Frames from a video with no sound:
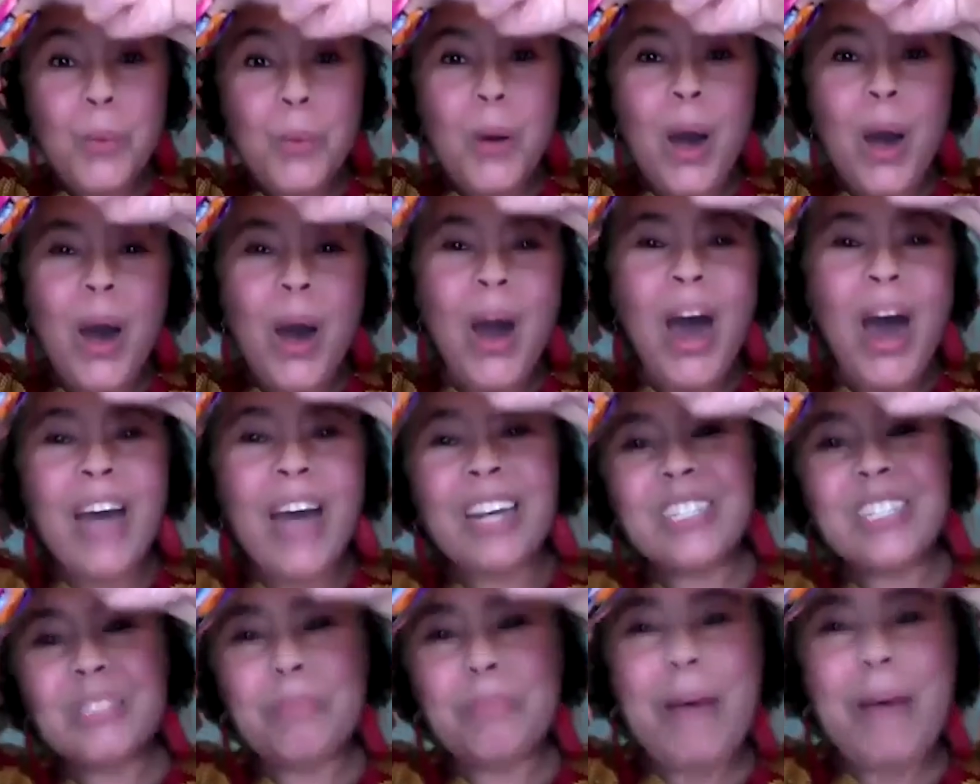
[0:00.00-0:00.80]

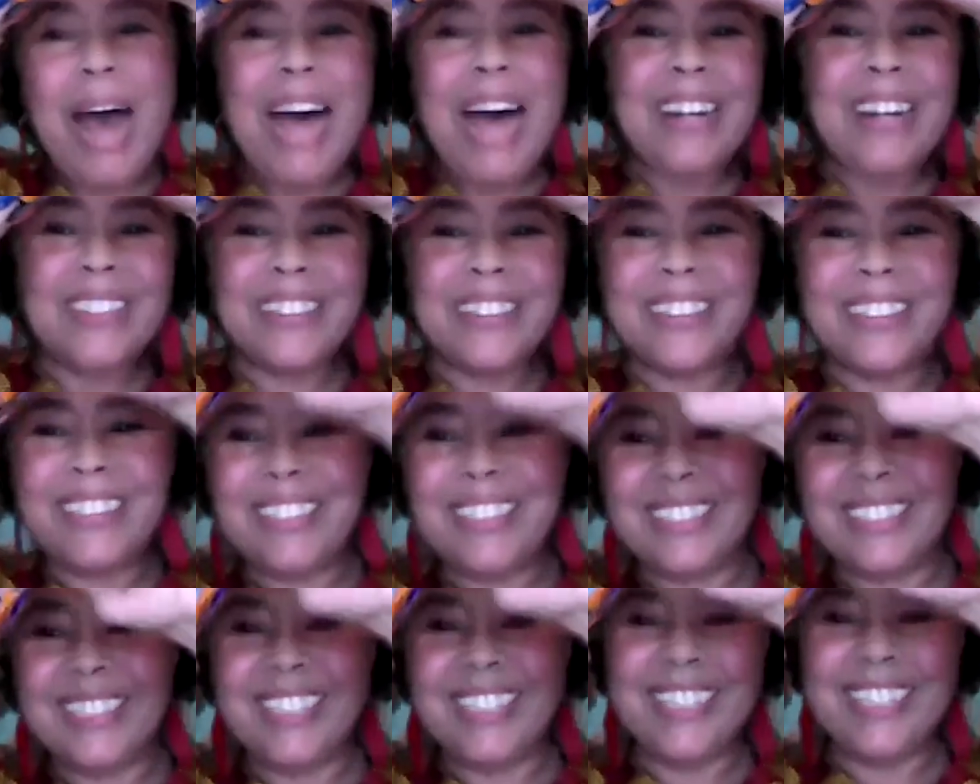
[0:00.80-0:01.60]
water spout.
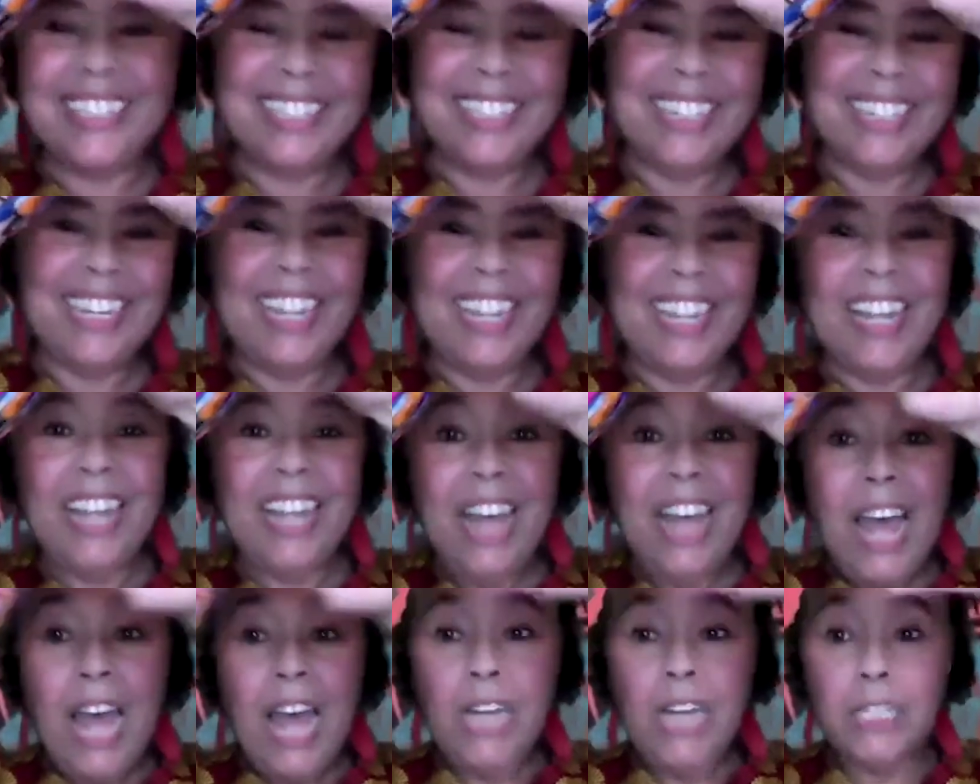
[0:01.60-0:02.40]

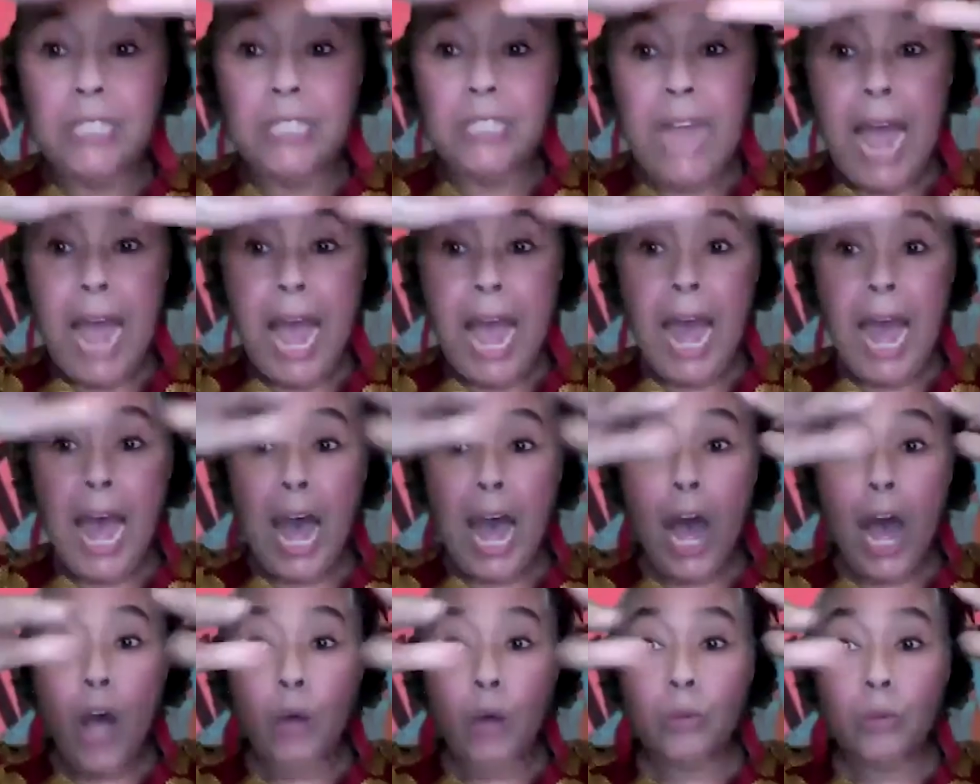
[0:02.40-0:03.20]

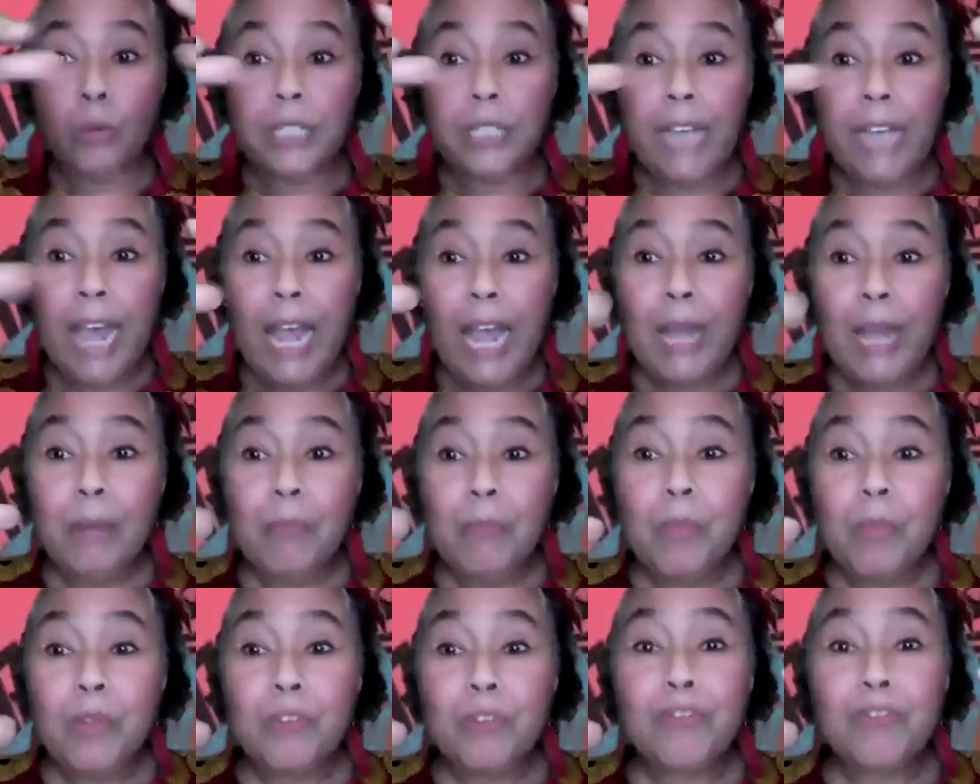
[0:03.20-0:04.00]
Down
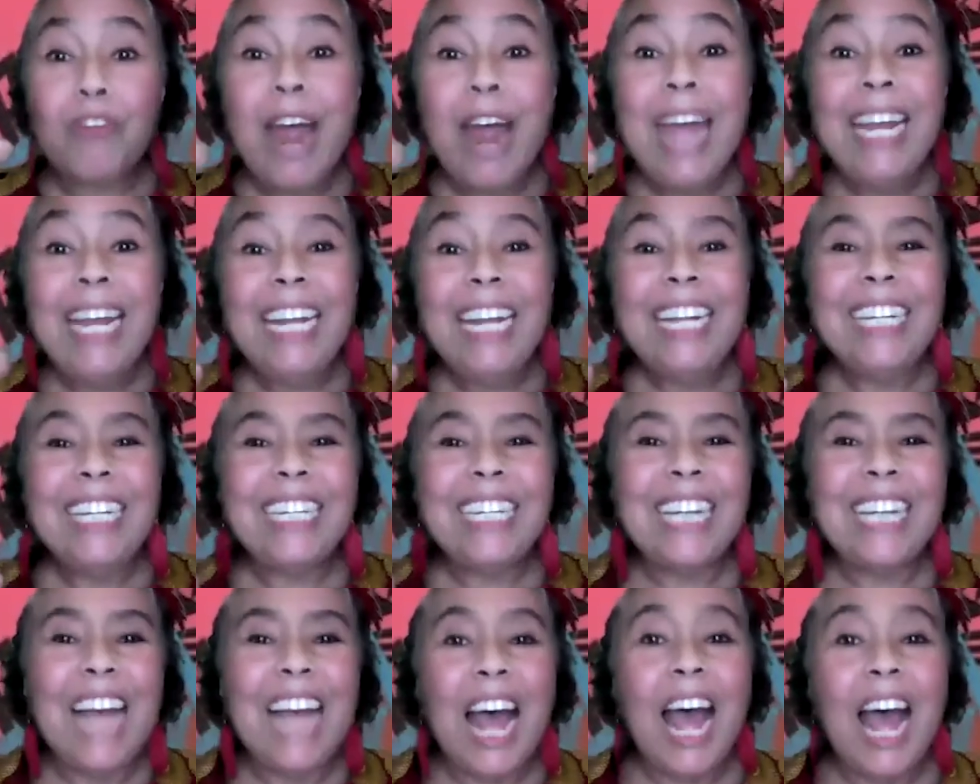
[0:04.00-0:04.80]
came the
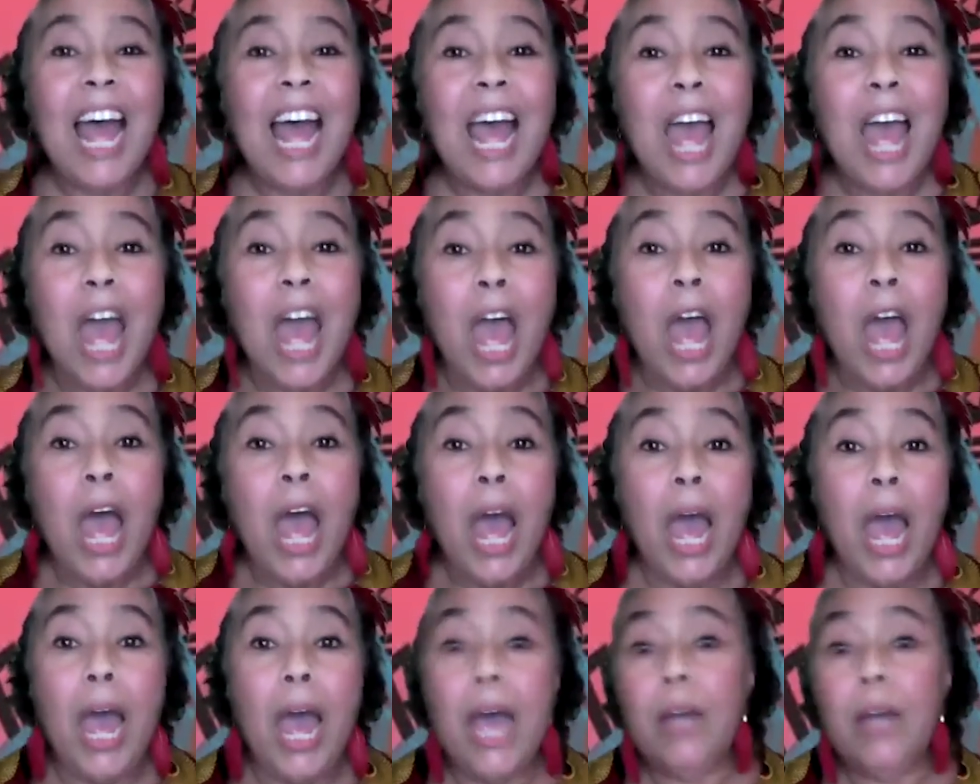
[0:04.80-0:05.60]
rain
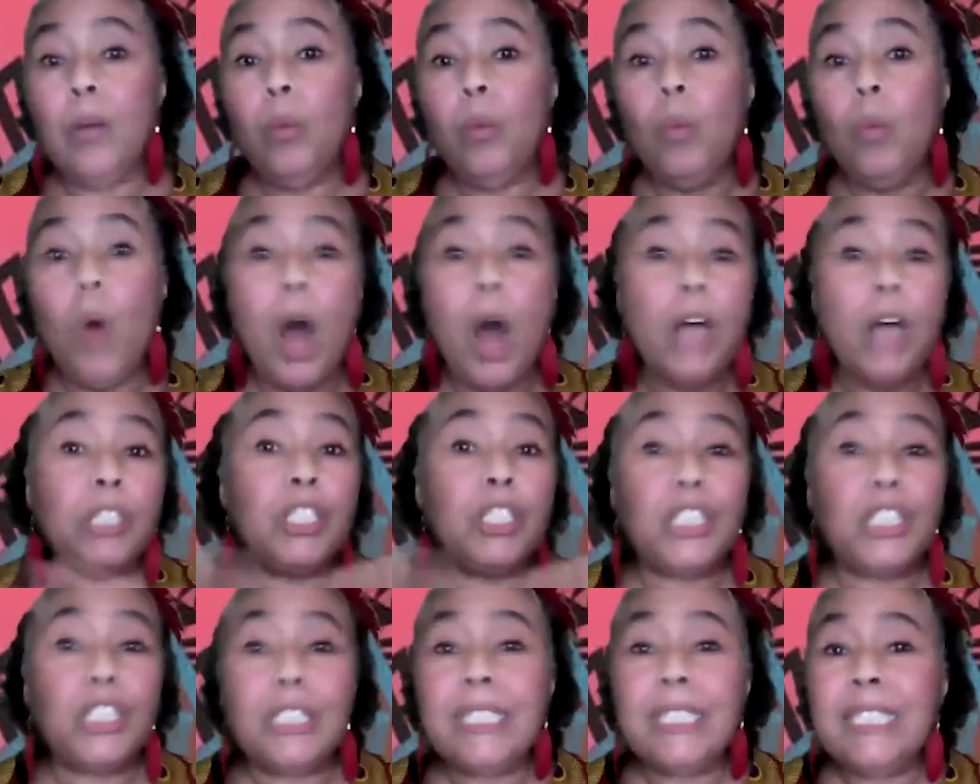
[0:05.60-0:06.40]
and
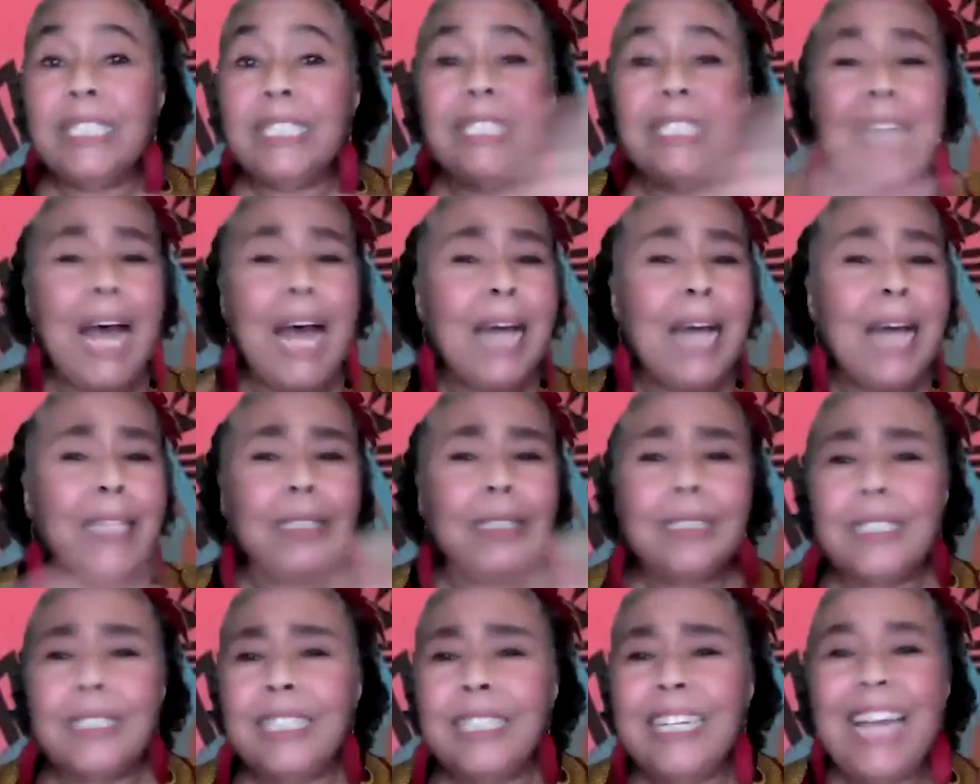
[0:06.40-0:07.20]
washed the
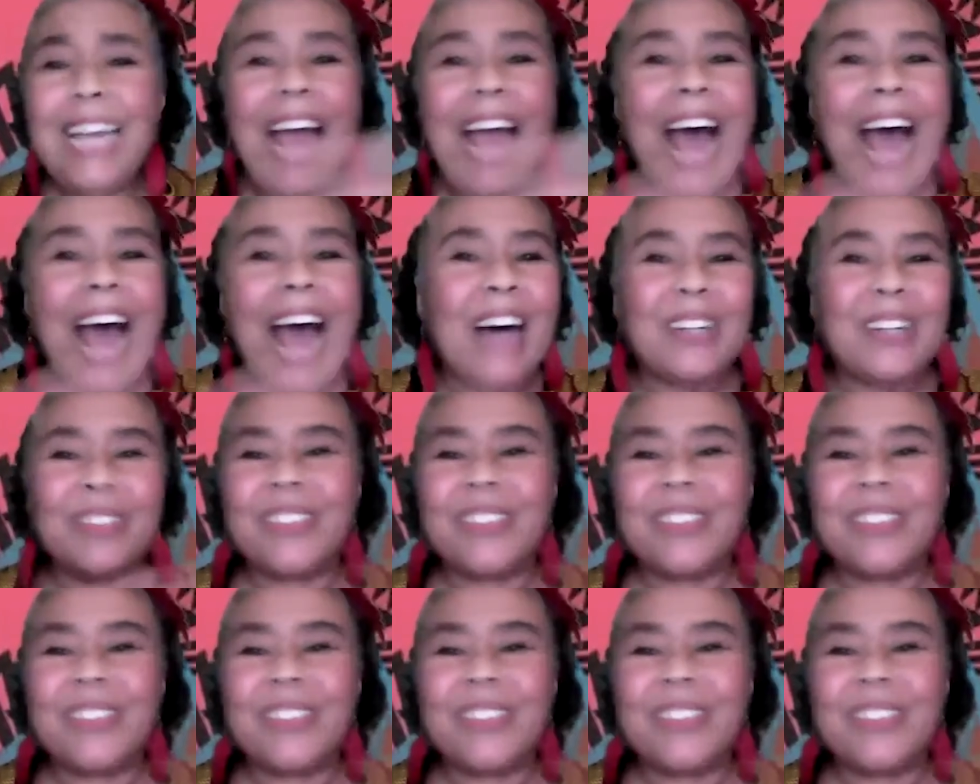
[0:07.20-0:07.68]
Nazi out